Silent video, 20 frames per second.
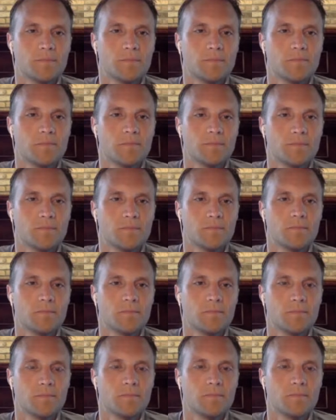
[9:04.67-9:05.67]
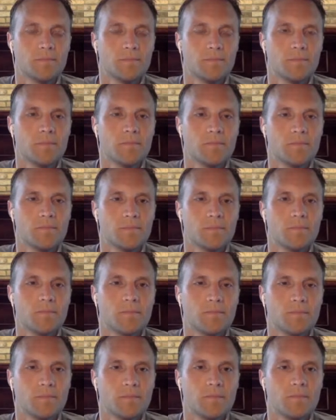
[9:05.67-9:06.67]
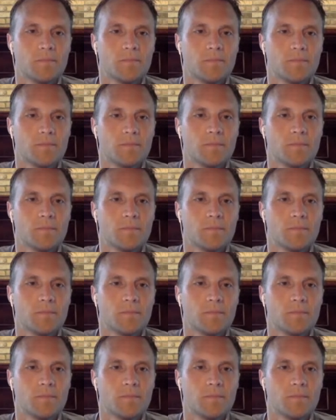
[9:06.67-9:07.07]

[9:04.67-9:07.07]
(not speaking)